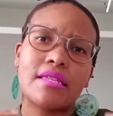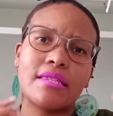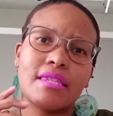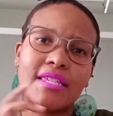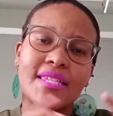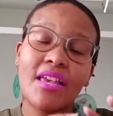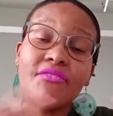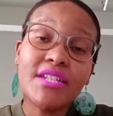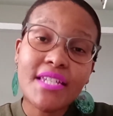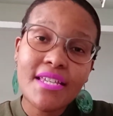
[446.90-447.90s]
The
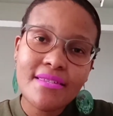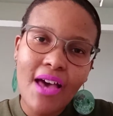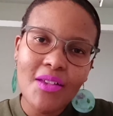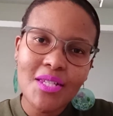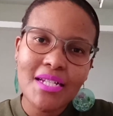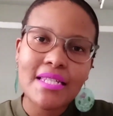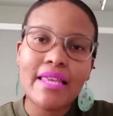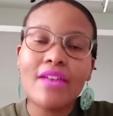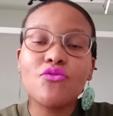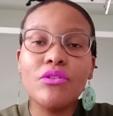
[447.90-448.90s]
70,000
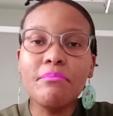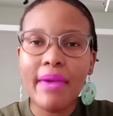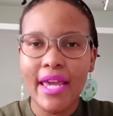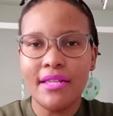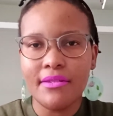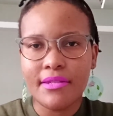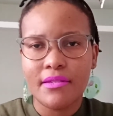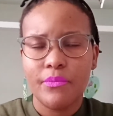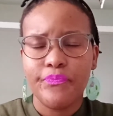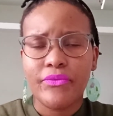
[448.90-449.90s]
that remains,
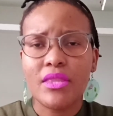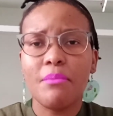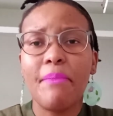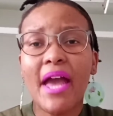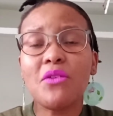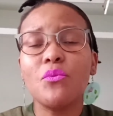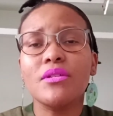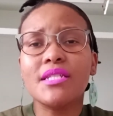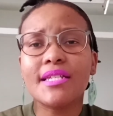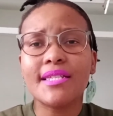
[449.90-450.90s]
the bank
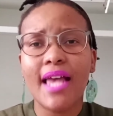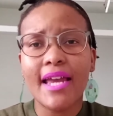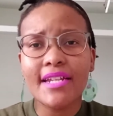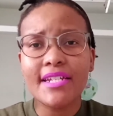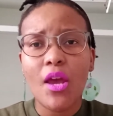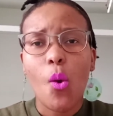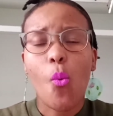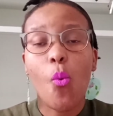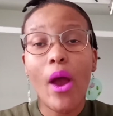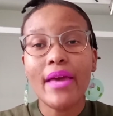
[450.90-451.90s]
will decide
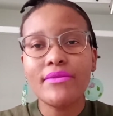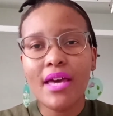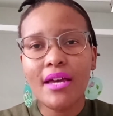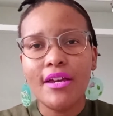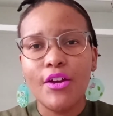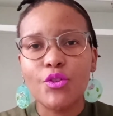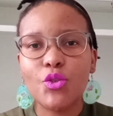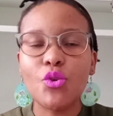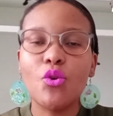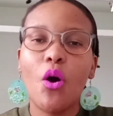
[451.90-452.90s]
whether
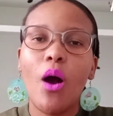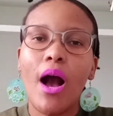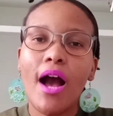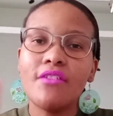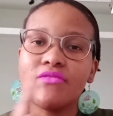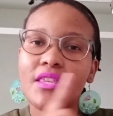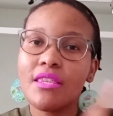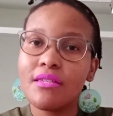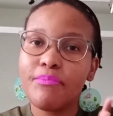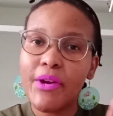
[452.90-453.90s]
to go after
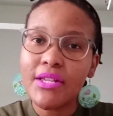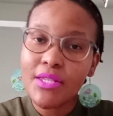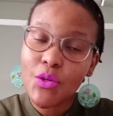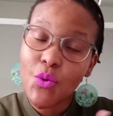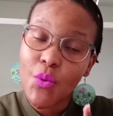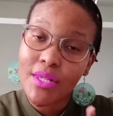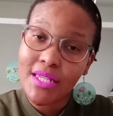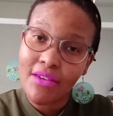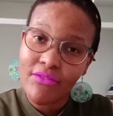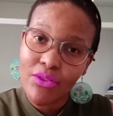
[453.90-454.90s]
this person who was
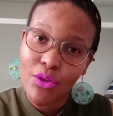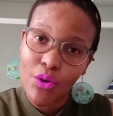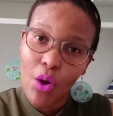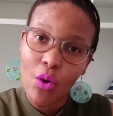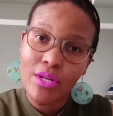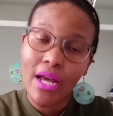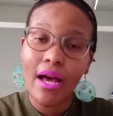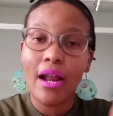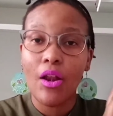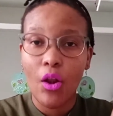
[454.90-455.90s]
given the loan
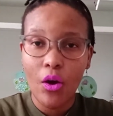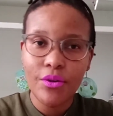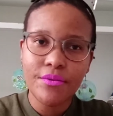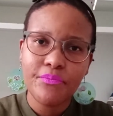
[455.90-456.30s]
alone